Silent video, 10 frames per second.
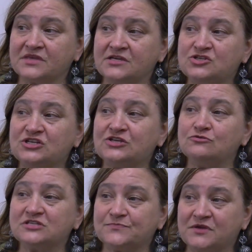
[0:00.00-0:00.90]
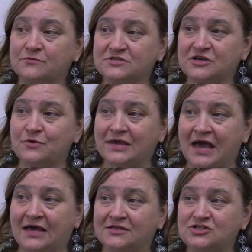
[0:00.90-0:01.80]
she knew something was going
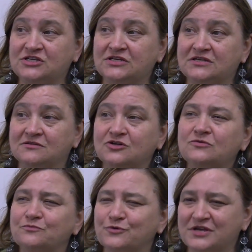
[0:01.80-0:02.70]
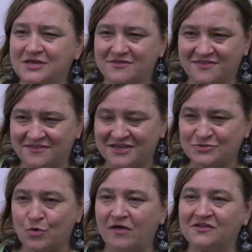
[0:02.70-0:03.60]
on. She couldn't breathe
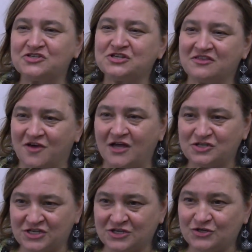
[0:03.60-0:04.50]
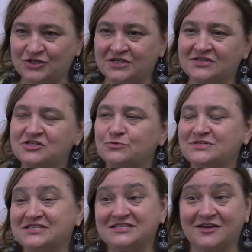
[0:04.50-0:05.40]
as well as she thought she could. She was
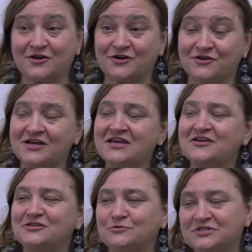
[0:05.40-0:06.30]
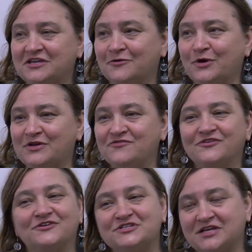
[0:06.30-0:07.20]
a singer. She was getting ready
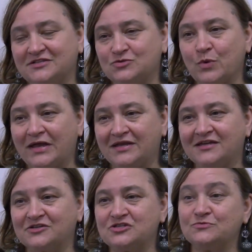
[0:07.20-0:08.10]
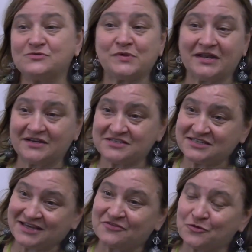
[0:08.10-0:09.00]
for her son's wedding. She was planning to
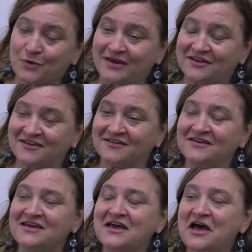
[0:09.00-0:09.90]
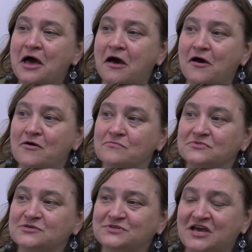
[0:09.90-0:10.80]
sing at the wedding. Um,
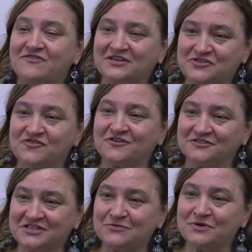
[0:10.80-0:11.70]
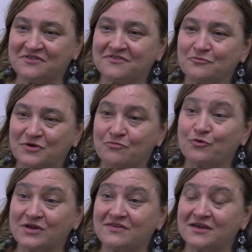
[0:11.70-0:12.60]
she was having difficulty with, with
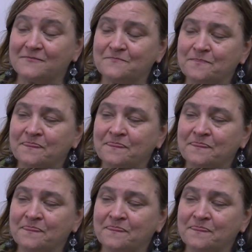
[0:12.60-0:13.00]
breathing,